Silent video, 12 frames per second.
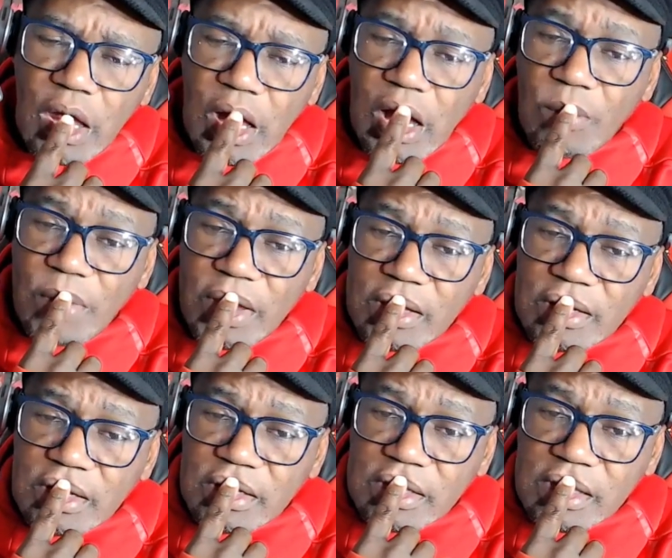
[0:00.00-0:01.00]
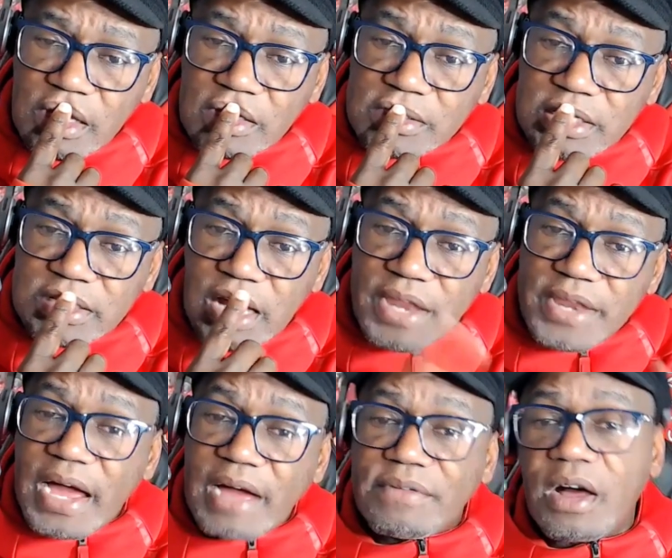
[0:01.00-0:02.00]
are we going to concede
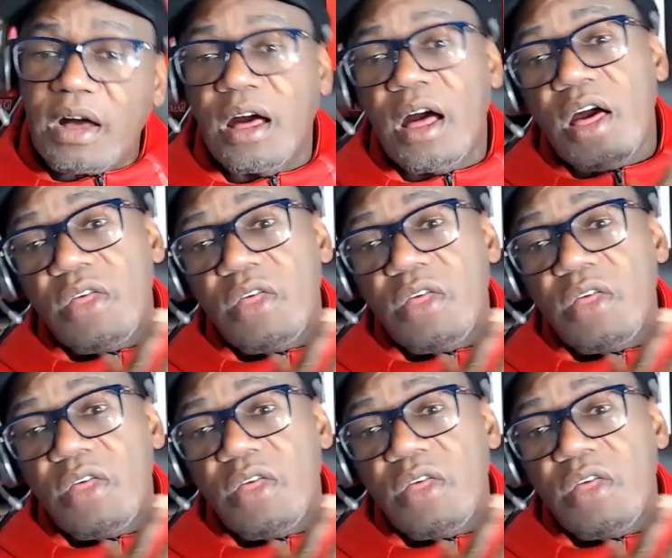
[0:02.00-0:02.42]
another